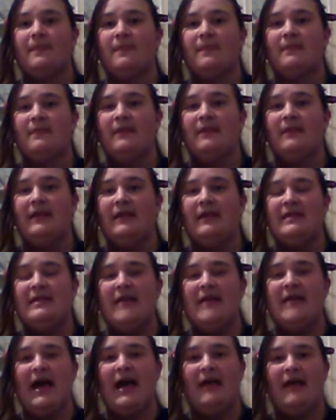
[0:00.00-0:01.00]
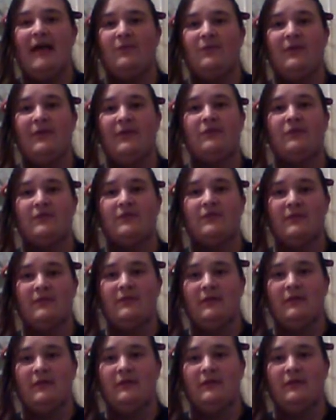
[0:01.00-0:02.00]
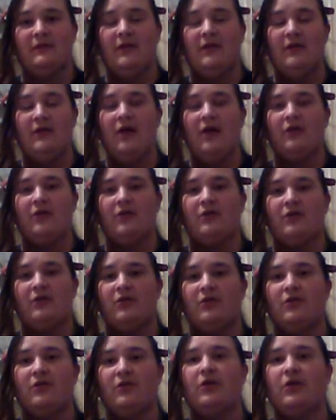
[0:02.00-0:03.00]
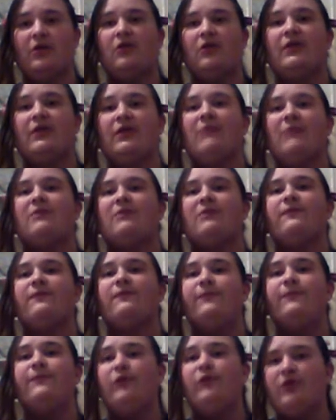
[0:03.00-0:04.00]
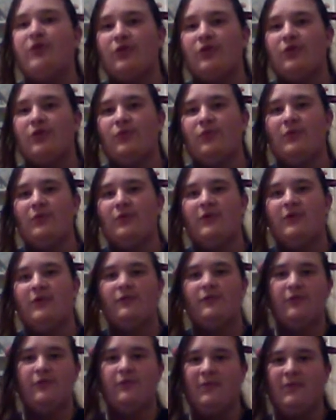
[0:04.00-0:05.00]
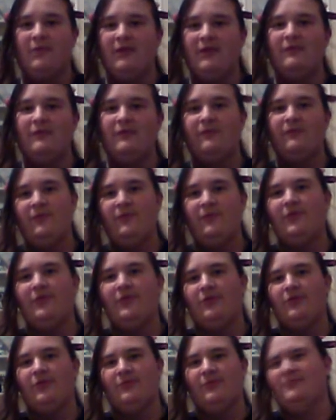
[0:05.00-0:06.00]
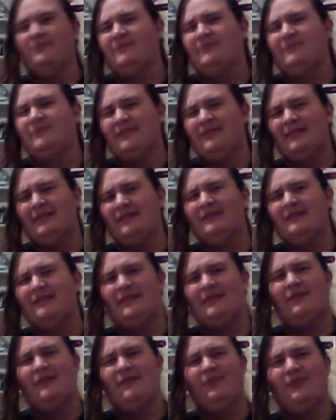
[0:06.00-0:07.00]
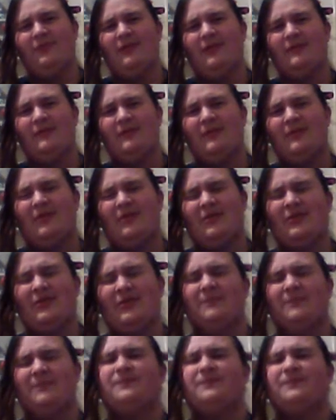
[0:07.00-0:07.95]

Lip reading: that he had when he was younger. Her name was Fuyu. Fumi, Fuyu. Sounds really similar.